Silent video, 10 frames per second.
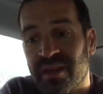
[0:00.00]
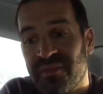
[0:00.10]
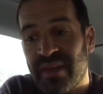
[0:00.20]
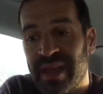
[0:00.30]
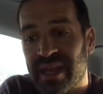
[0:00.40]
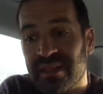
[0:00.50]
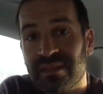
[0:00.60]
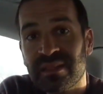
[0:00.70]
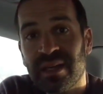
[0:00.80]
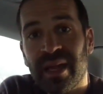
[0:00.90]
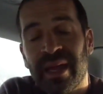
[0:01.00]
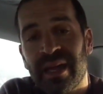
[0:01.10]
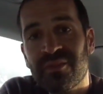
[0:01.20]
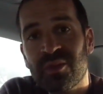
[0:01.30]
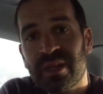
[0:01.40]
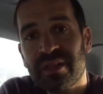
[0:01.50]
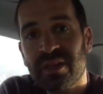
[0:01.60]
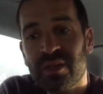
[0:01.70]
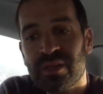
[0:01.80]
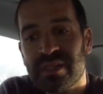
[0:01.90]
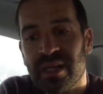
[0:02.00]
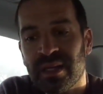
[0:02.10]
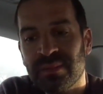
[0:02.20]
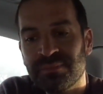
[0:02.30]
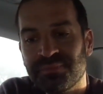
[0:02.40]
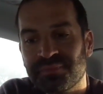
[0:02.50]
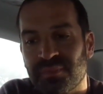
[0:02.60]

a fan. I have one of those um,